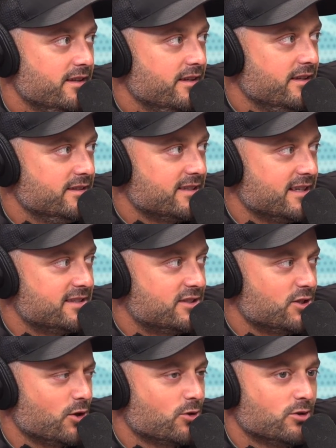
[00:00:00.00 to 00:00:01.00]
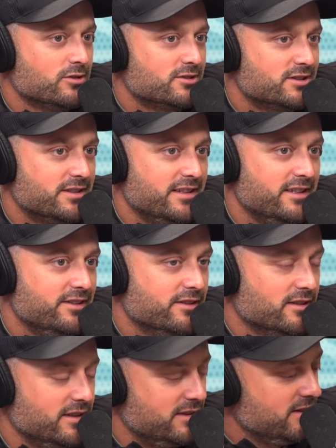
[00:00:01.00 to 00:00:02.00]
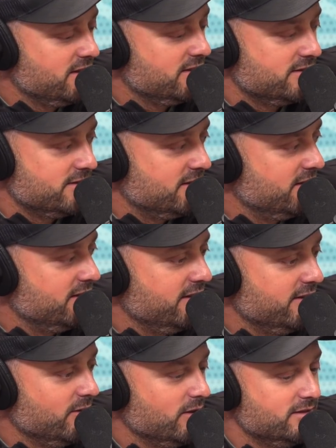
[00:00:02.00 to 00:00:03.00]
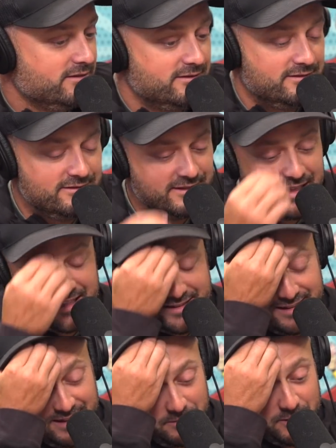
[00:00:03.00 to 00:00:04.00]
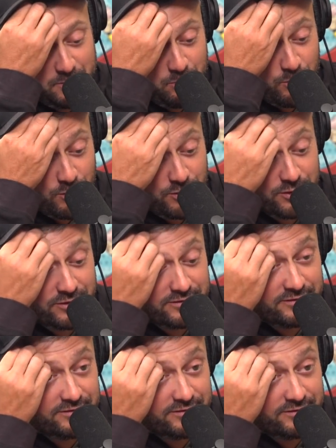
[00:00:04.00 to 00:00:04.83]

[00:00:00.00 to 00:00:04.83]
it's got a circle or something, and you're like, oh, you know what? It's brutal.